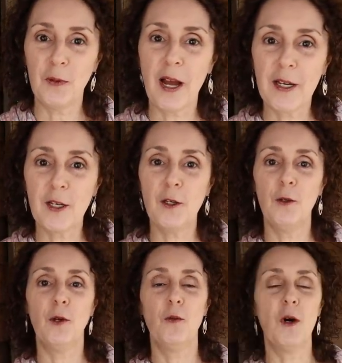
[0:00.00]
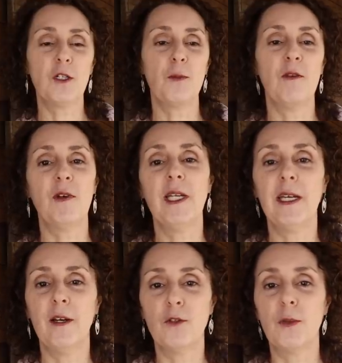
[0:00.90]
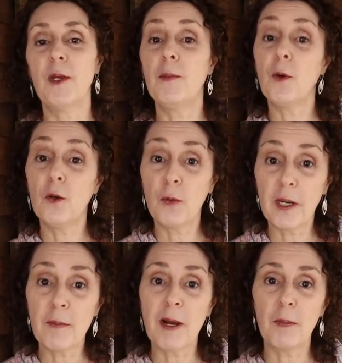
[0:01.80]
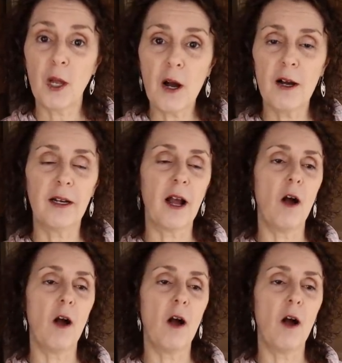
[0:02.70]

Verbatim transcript: like you who watch my videos, the people who read my blog,